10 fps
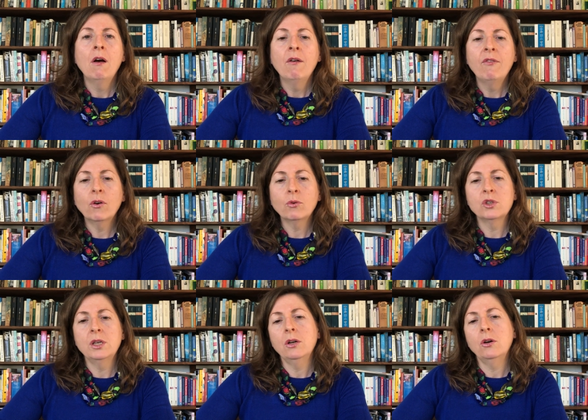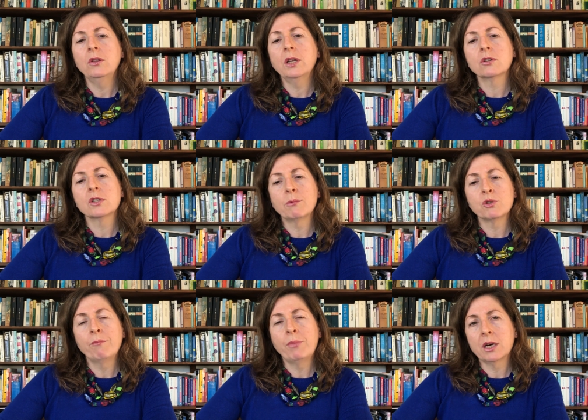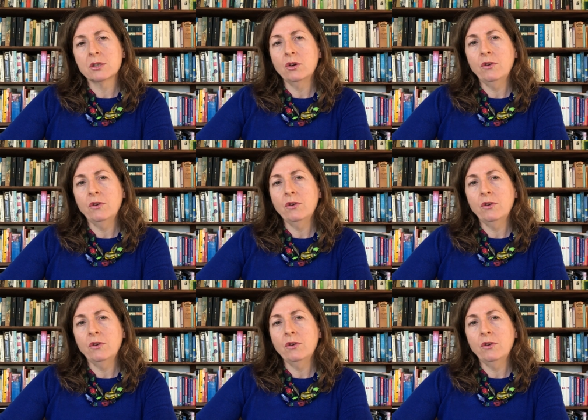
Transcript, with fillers: focusing on the consumption part